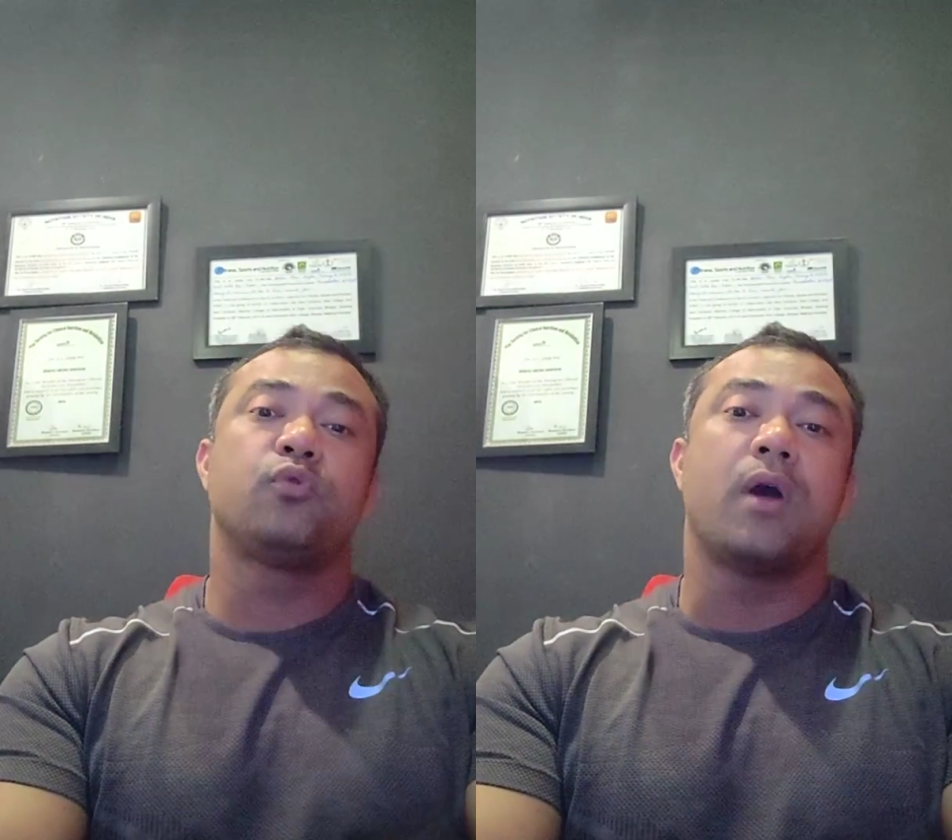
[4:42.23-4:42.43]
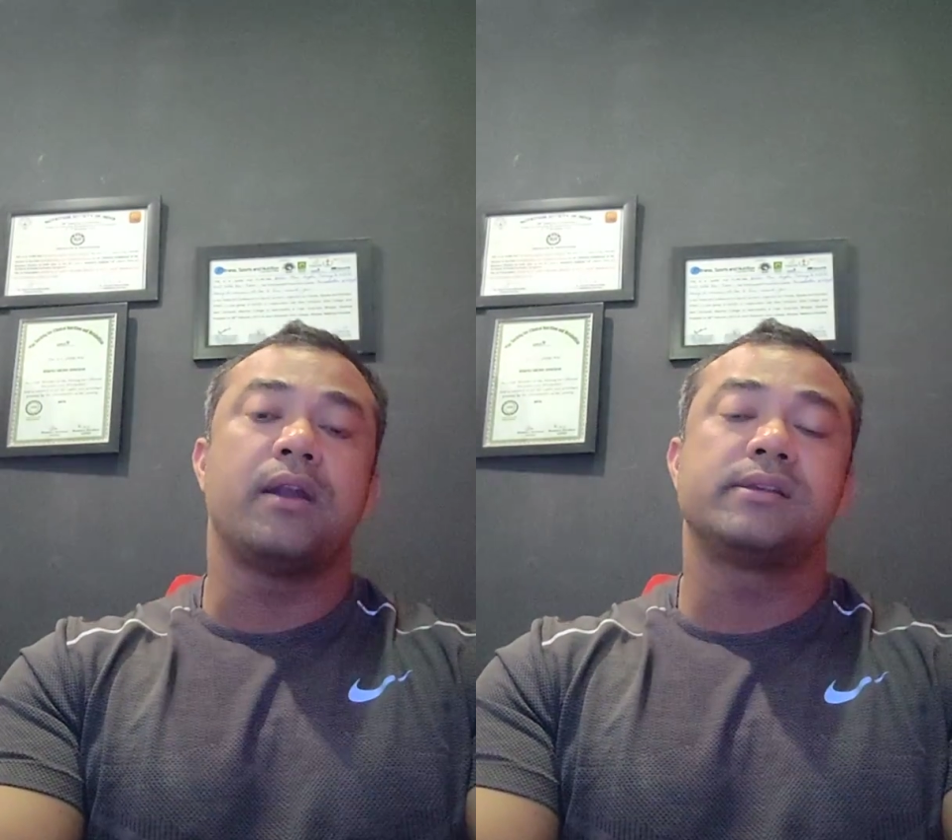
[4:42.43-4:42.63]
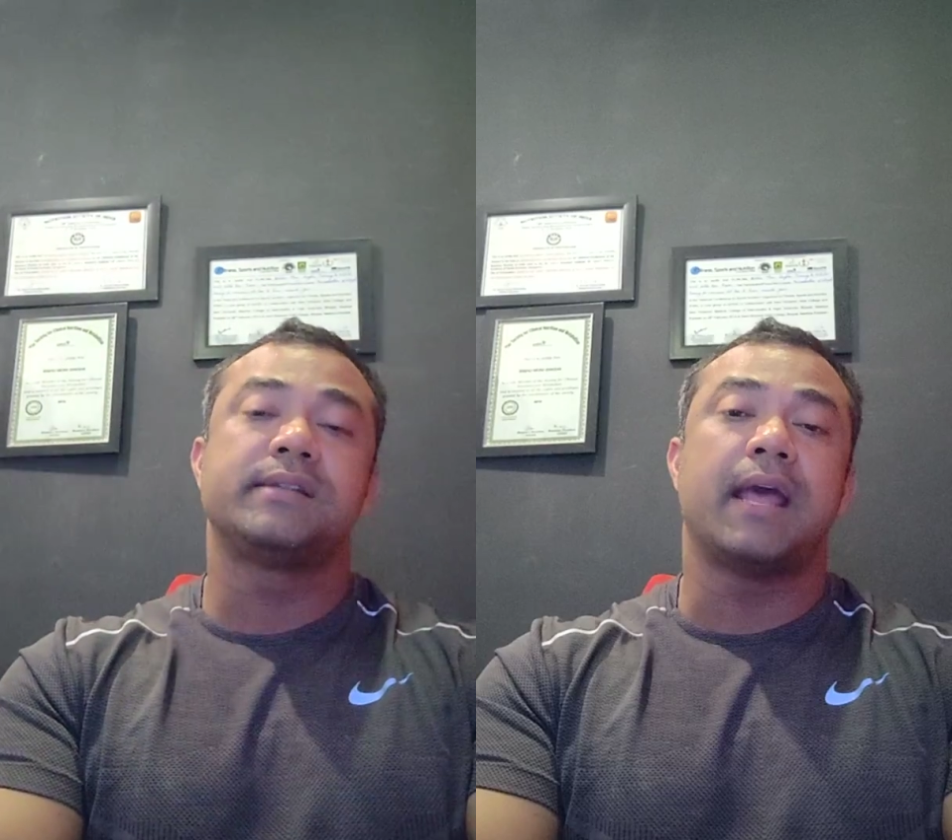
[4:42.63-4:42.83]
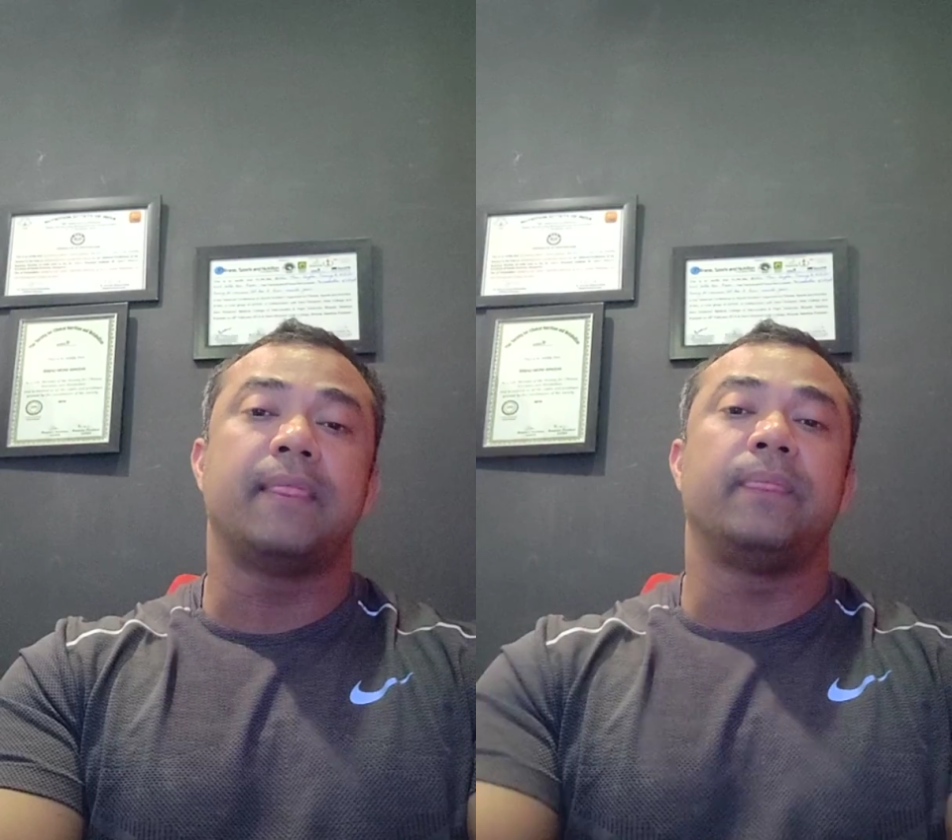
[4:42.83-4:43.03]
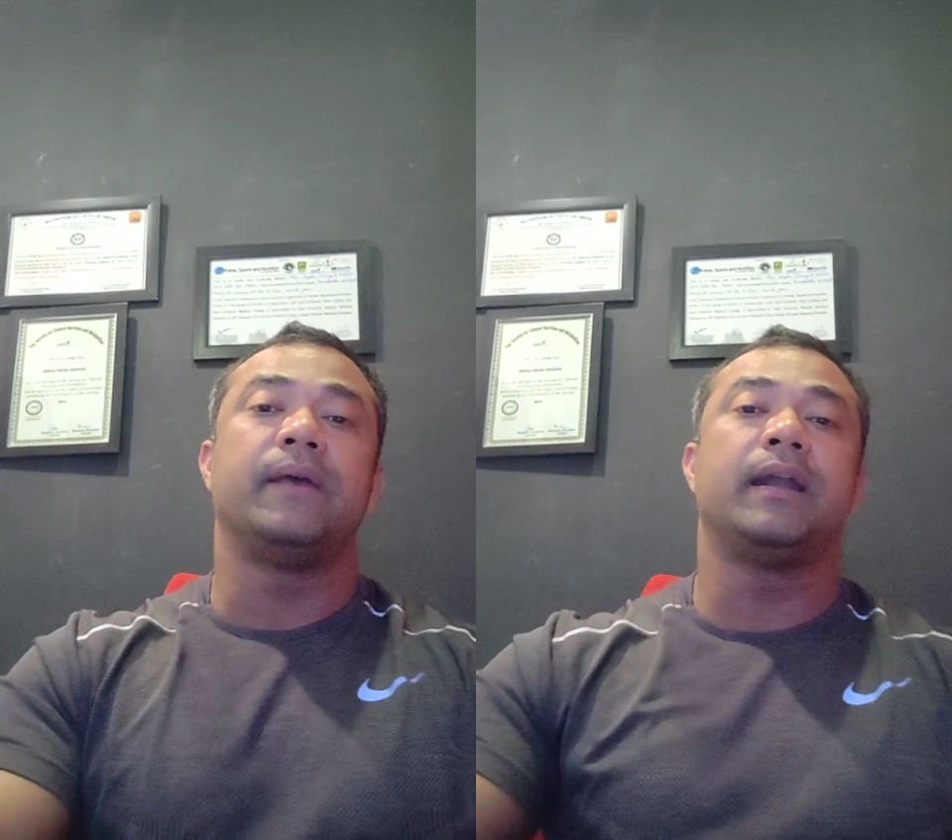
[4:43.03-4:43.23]
to
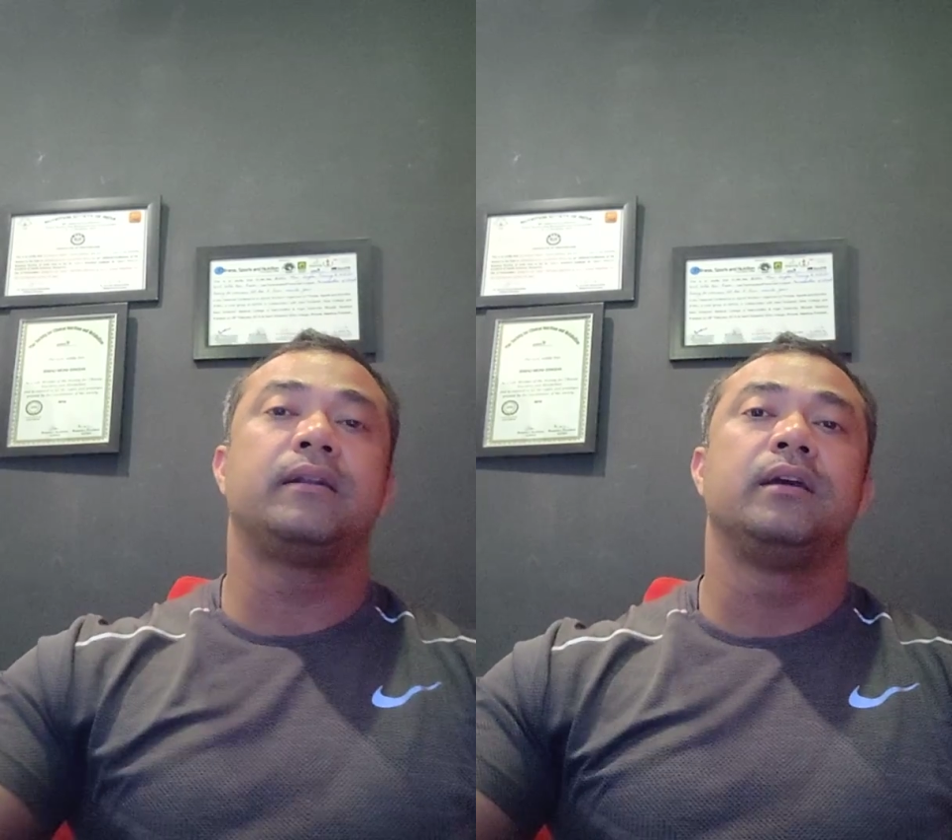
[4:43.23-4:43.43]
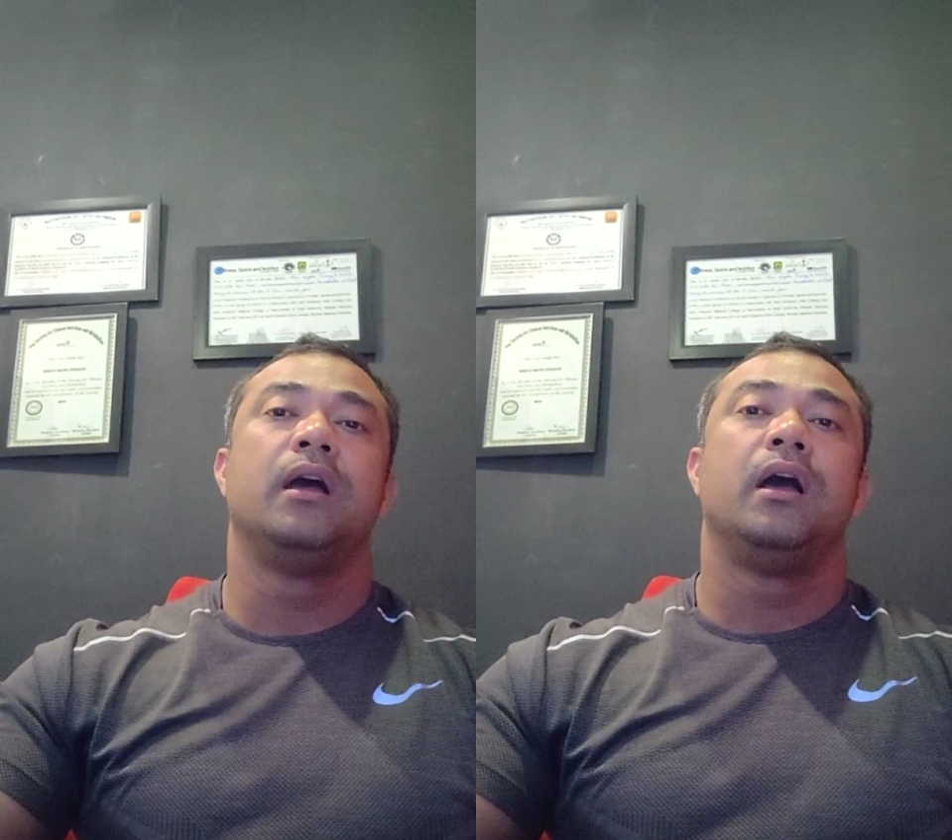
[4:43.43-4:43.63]
understand that